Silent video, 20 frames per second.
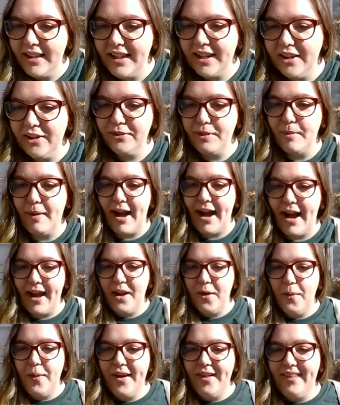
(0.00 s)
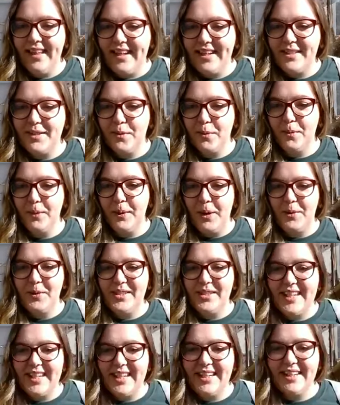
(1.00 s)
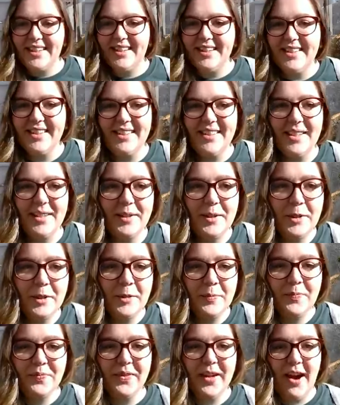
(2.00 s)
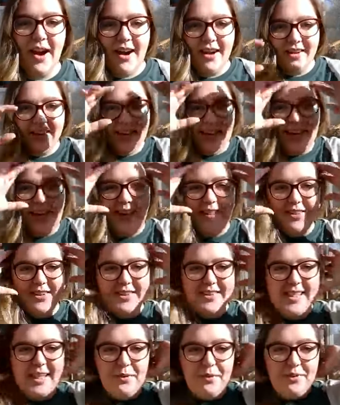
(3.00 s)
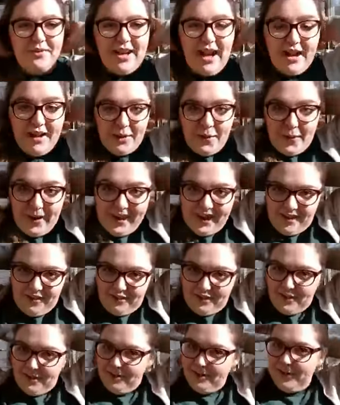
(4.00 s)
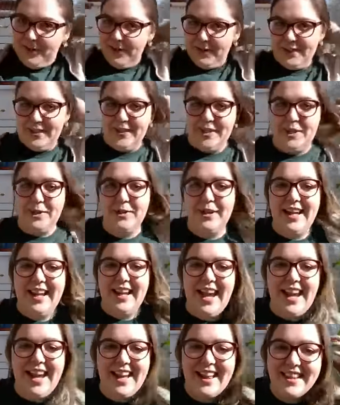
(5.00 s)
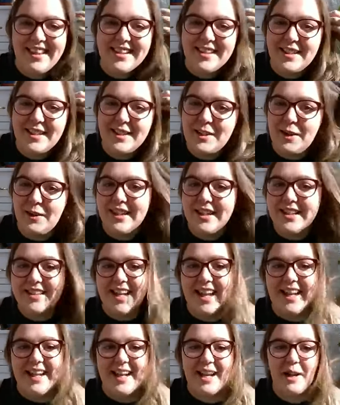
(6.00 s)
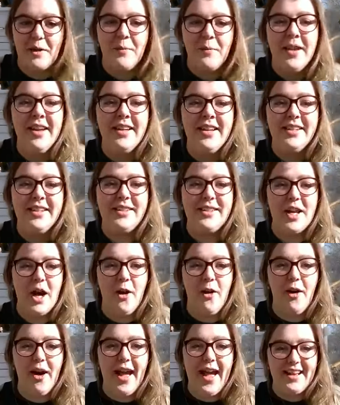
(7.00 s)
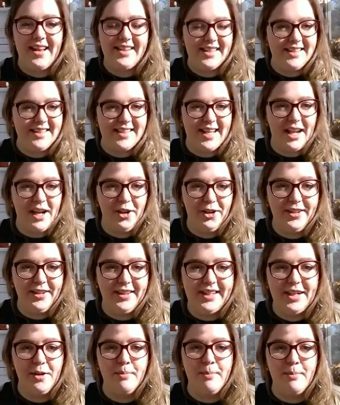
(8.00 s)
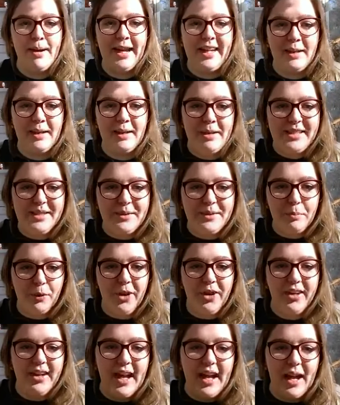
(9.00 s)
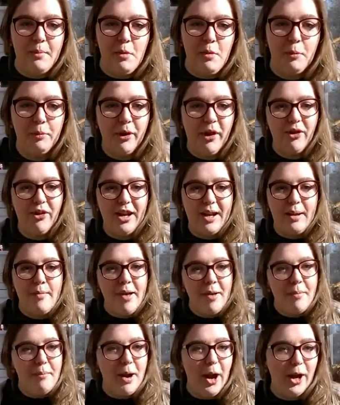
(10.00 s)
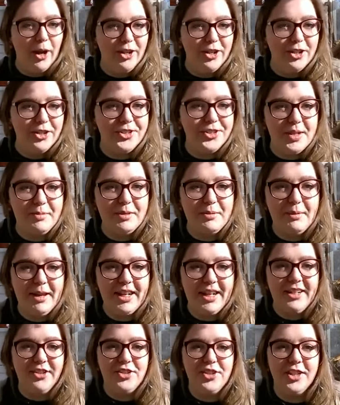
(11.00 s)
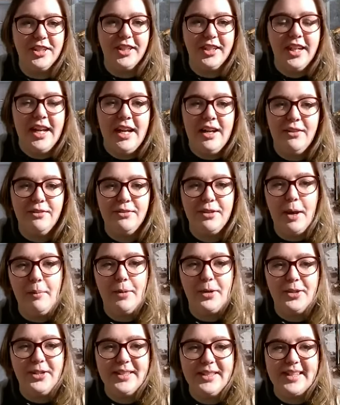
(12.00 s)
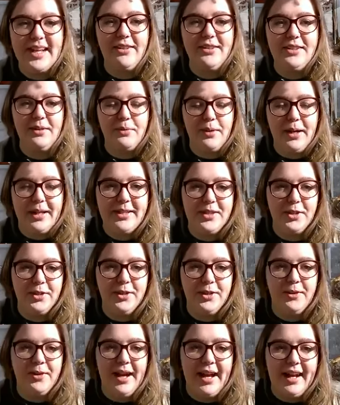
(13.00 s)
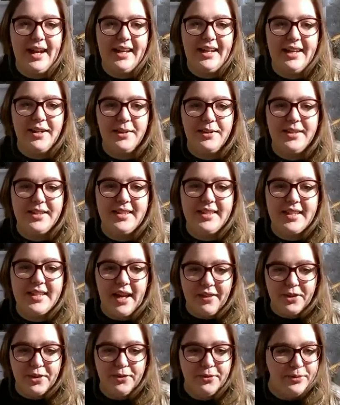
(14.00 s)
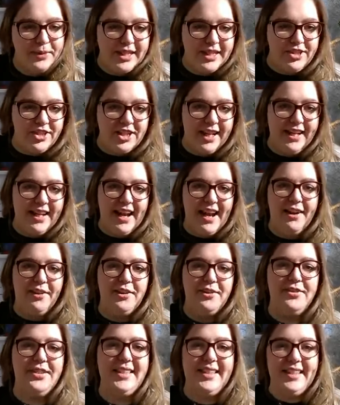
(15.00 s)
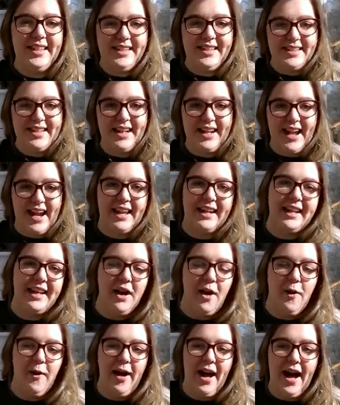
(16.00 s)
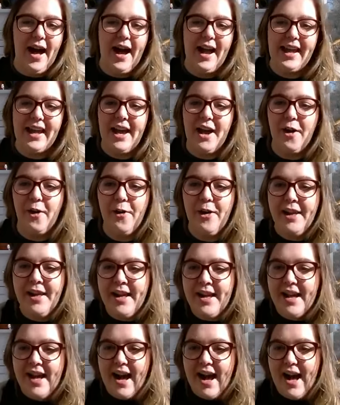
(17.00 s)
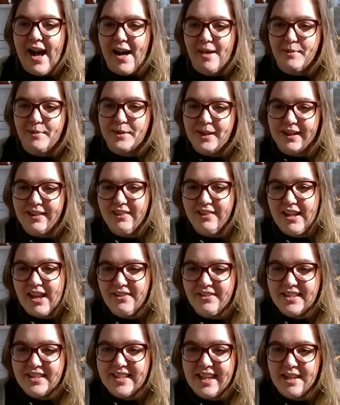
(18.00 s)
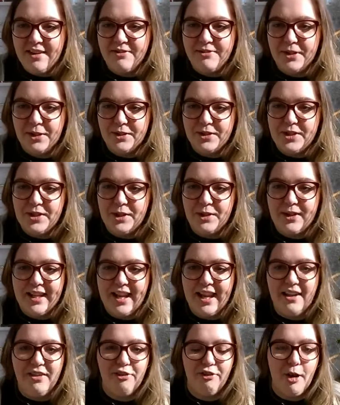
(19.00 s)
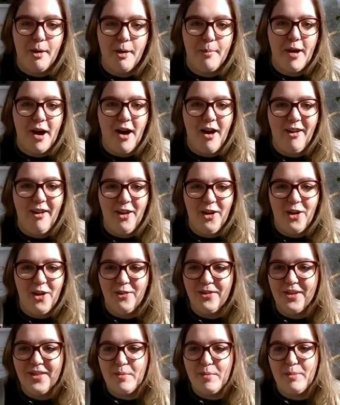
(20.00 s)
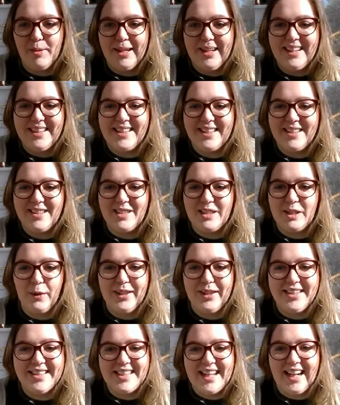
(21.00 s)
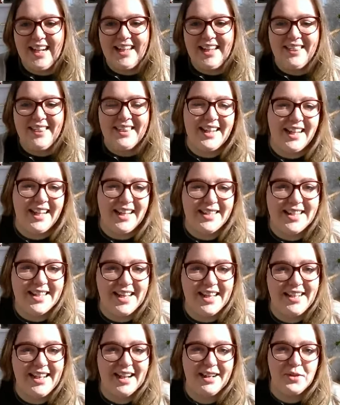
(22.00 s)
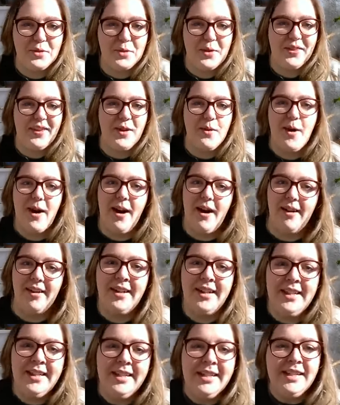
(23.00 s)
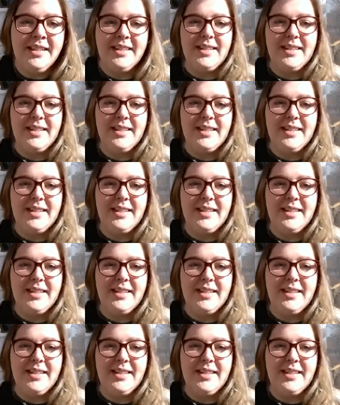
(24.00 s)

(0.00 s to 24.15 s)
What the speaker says: Claire from Iowa likes roses. All right, it looks like we've got quite a few folks tuning in. This is so exciting. So as I said earlier, my name is Brooke. I'm a Program and Partnerships Manager from Girl Scouts of Western Ohio's Southern Region out of Cincinnati, Ohio. So I love seeing folks tuning in from all over the place. It's so exciting that I get to connect with you all.